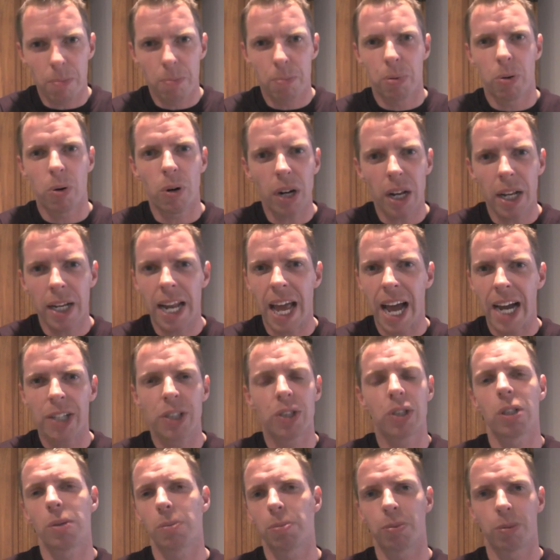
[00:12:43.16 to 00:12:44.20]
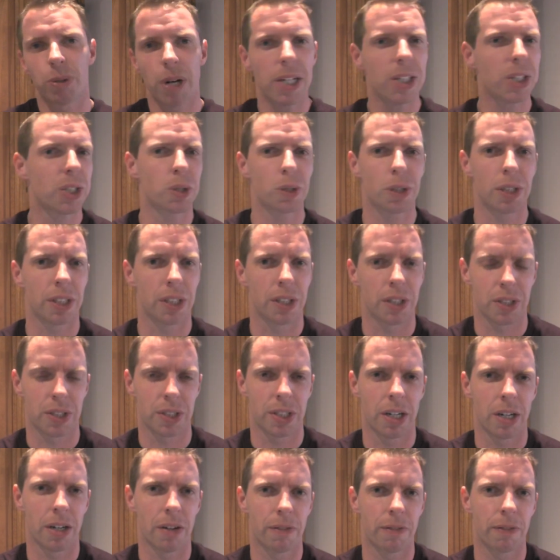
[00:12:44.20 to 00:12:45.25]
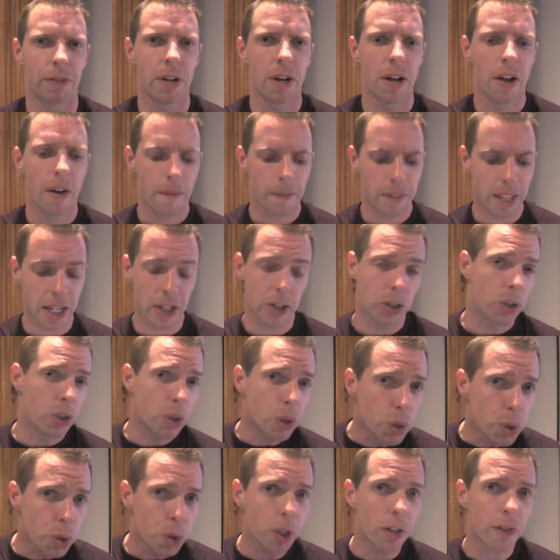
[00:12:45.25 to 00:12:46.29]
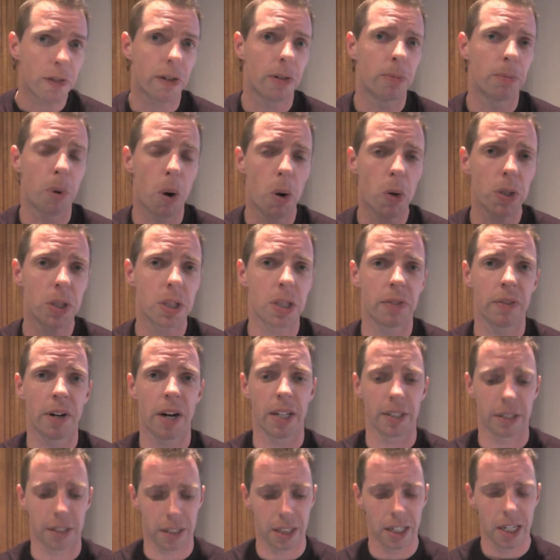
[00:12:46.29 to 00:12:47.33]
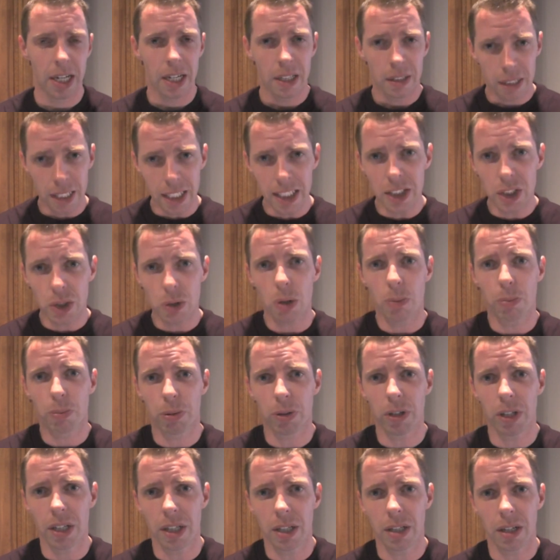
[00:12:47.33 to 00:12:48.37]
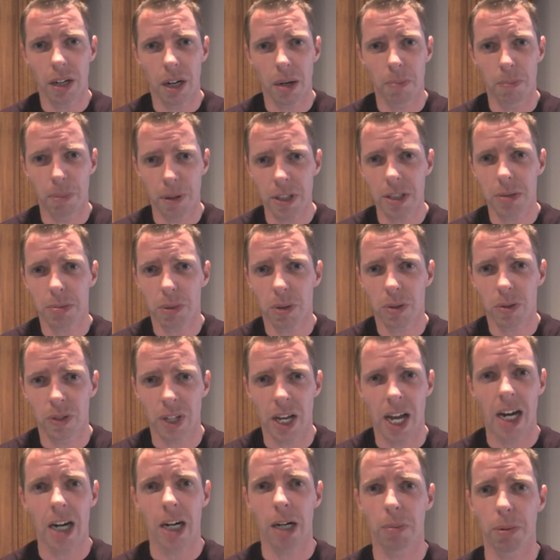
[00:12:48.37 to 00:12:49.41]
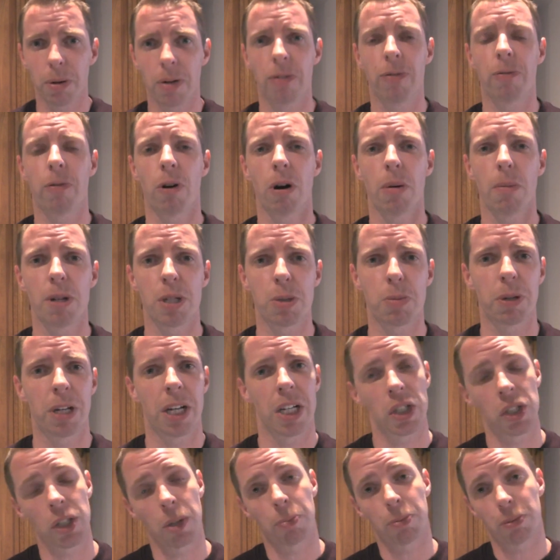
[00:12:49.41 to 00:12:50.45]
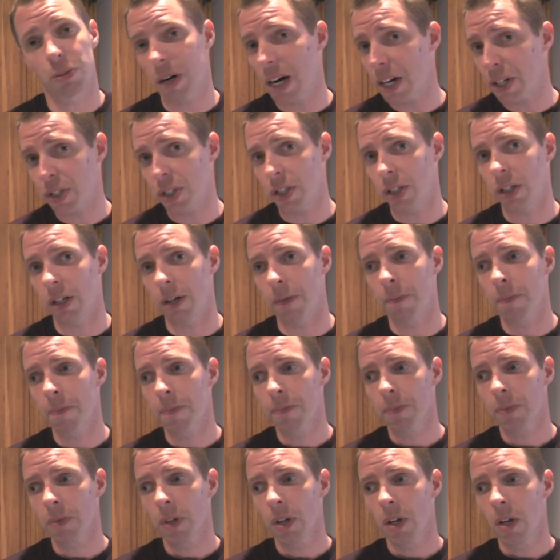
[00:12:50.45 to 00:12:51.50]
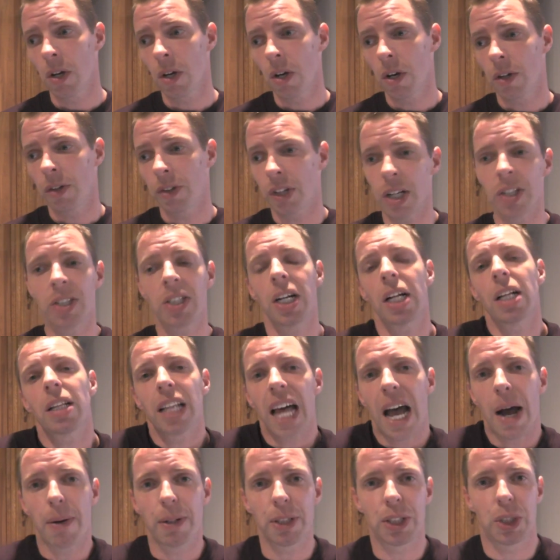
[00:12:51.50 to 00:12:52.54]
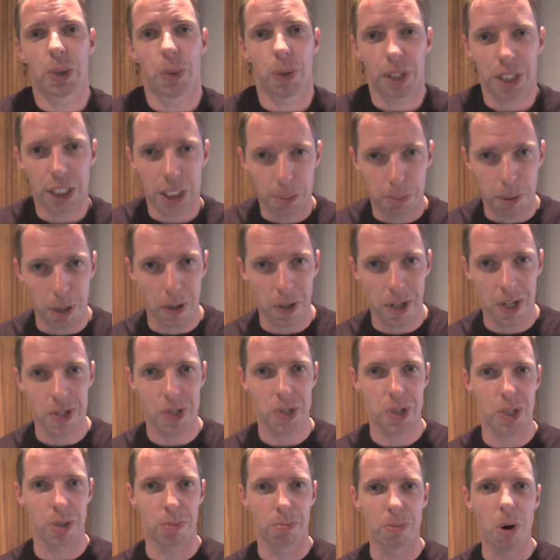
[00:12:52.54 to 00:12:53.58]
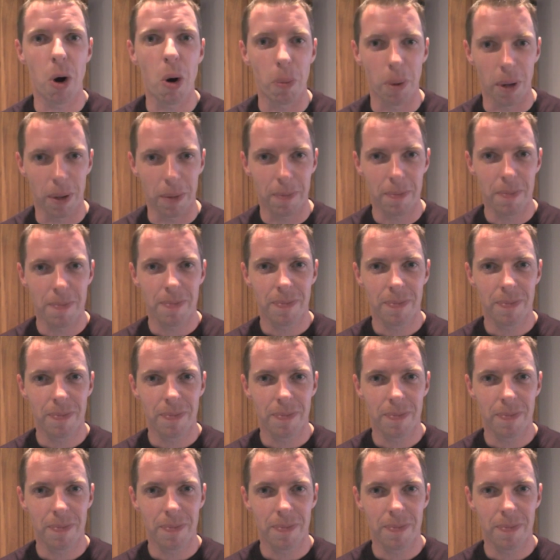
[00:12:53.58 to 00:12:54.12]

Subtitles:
put an extra pressure on yourself that usually for most of us leads to a pretty abysmal day or performance, because the pressure doesn't allow us to experience the moment.